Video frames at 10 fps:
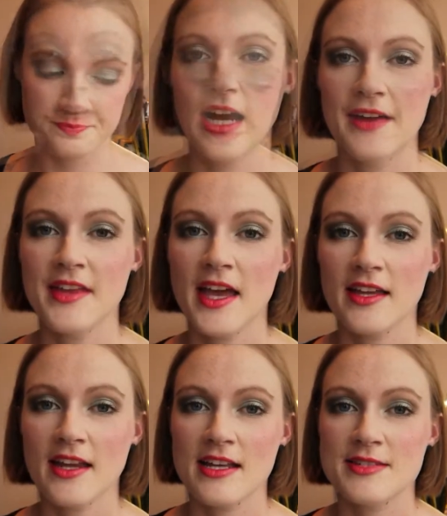And
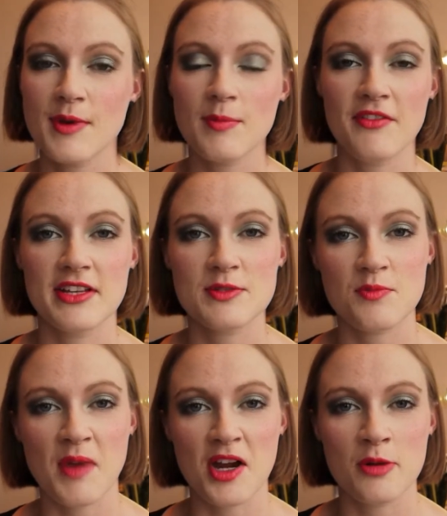then I sprayed my face with
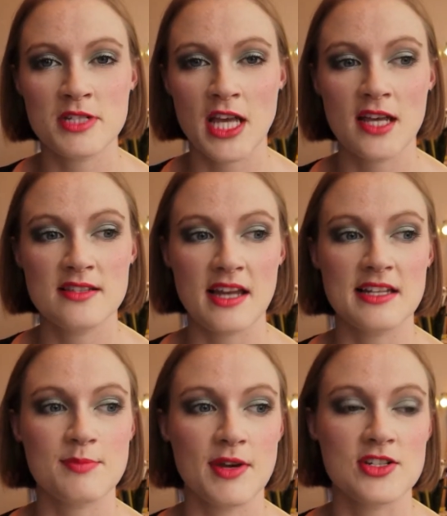my Urban Decay
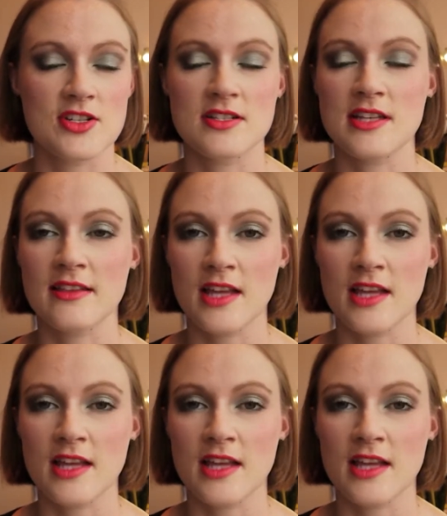setting spray just to set